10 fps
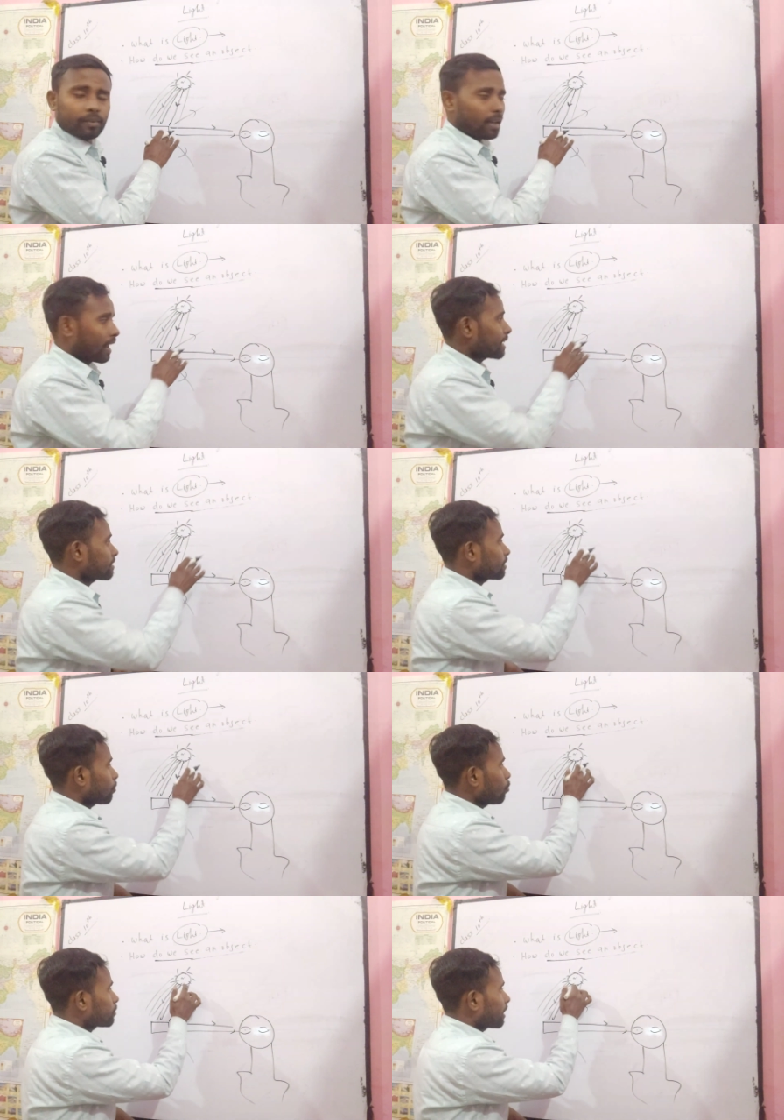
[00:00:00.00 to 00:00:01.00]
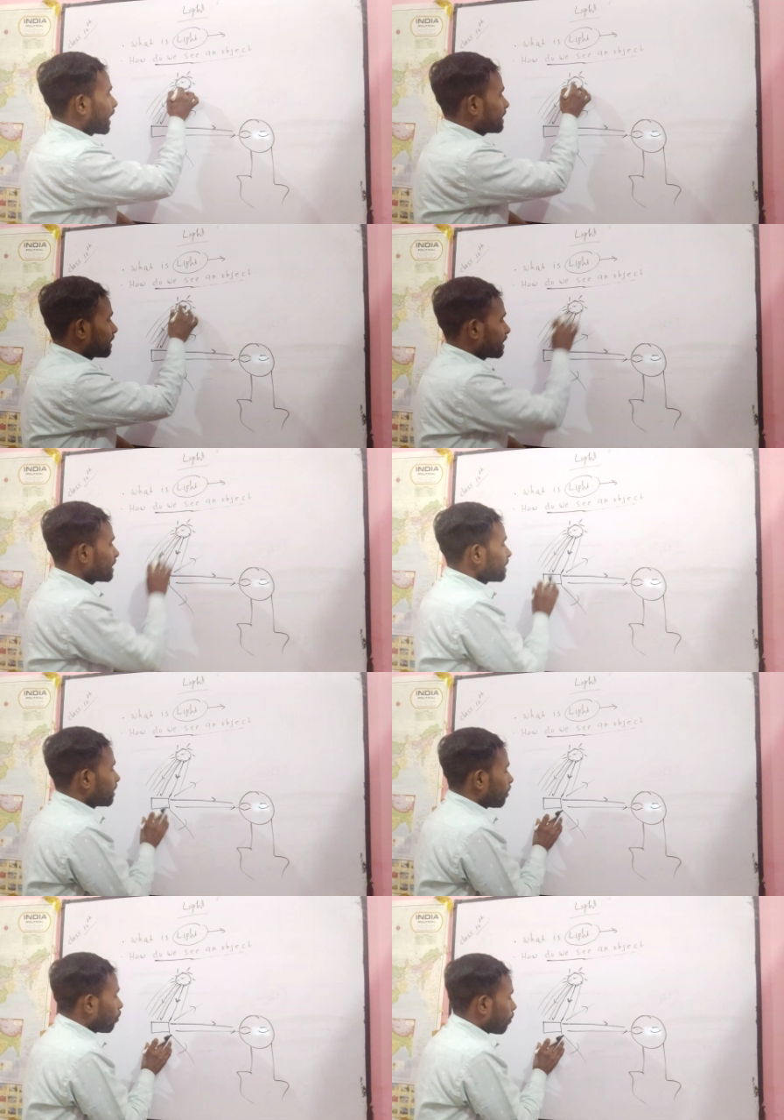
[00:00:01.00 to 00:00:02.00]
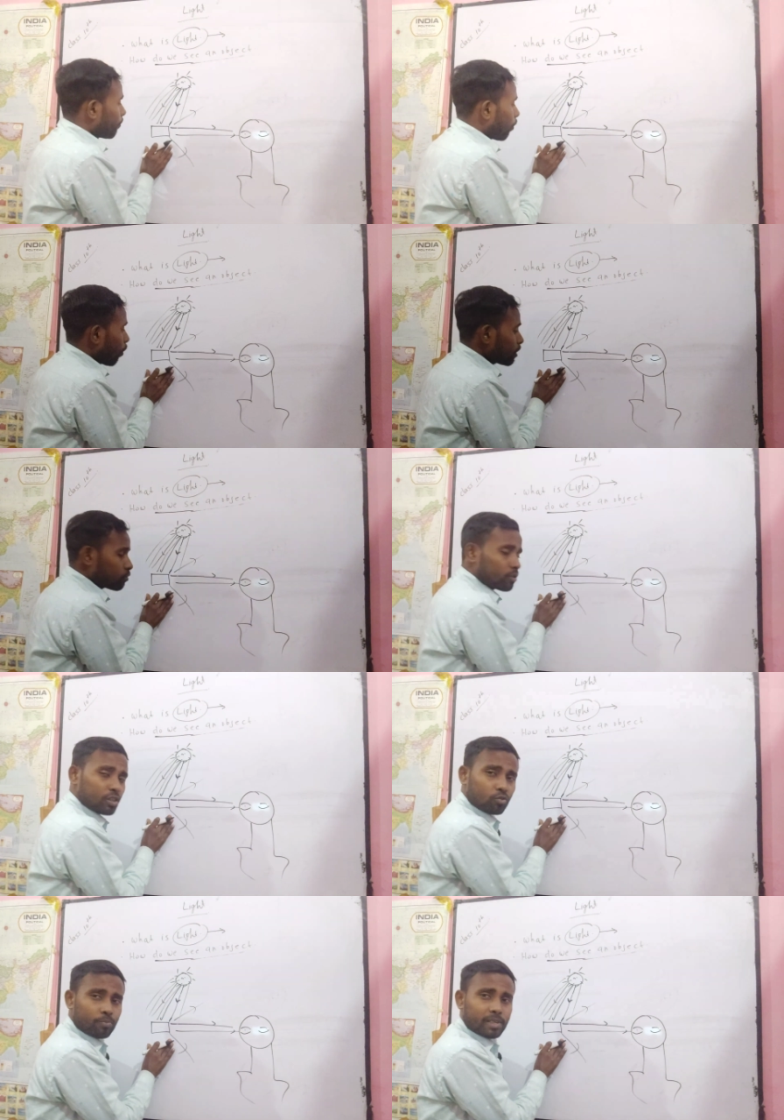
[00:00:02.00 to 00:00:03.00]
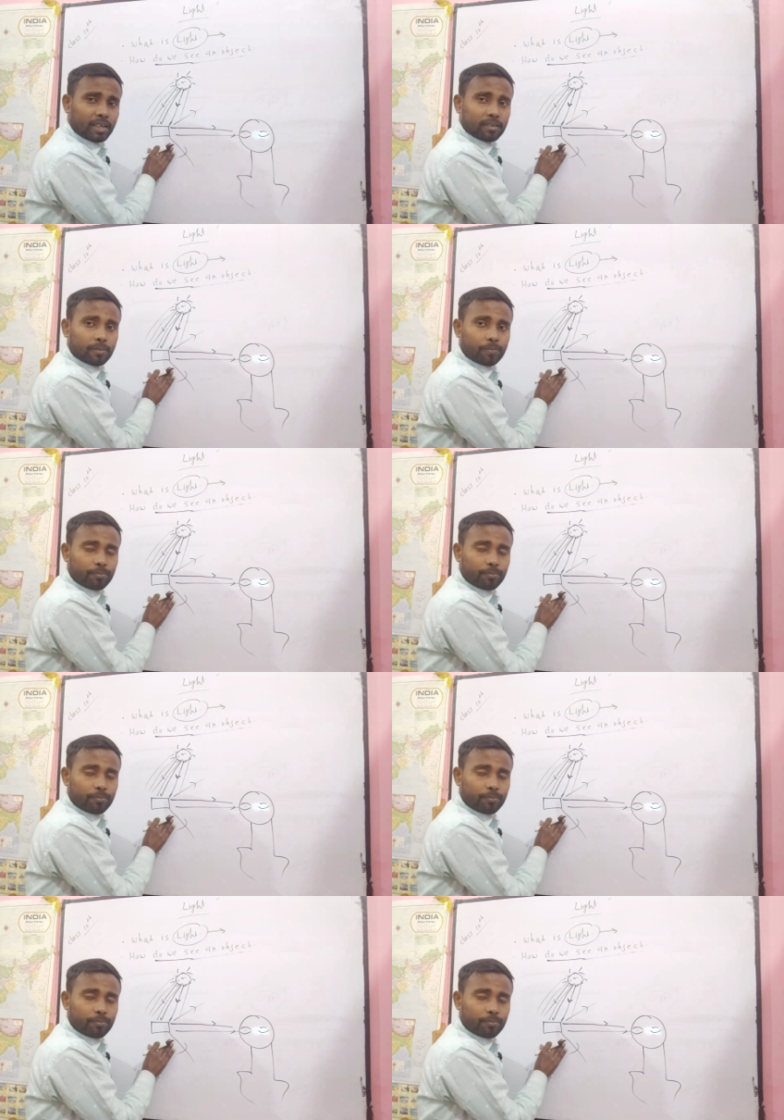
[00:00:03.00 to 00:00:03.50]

lakhs and crores light ray falls on this object,